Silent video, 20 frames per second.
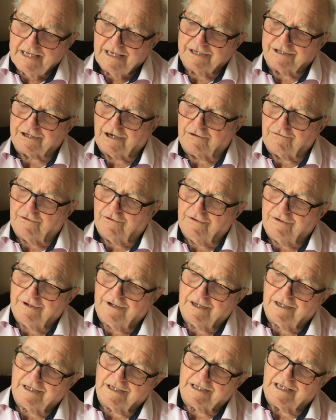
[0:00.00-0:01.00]
So
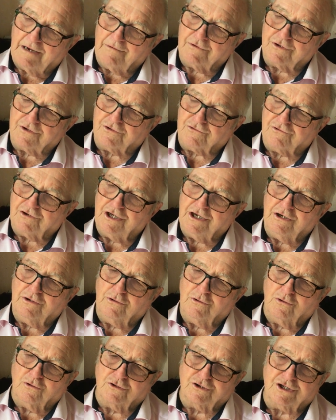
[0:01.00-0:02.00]
there were 3
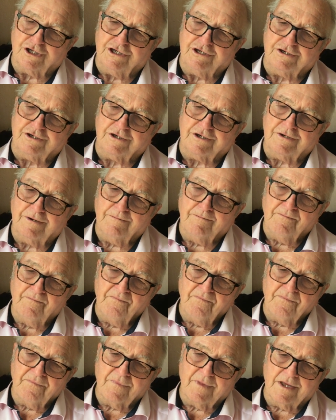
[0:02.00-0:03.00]
horses,
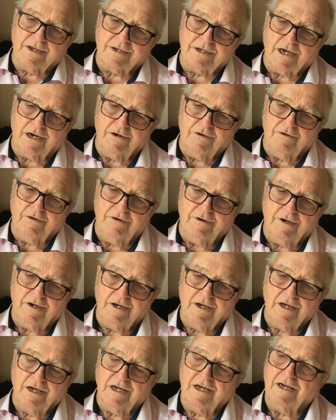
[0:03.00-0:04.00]
so
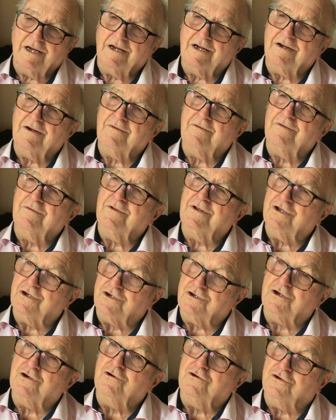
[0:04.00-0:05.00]
the
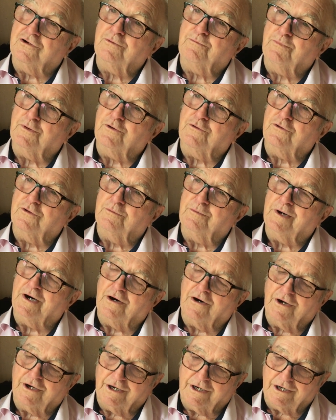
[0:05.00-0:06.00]
2 to pull the
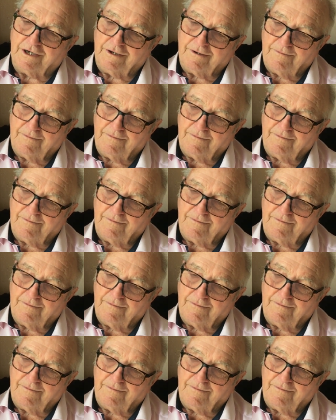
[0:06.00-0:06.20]
binder.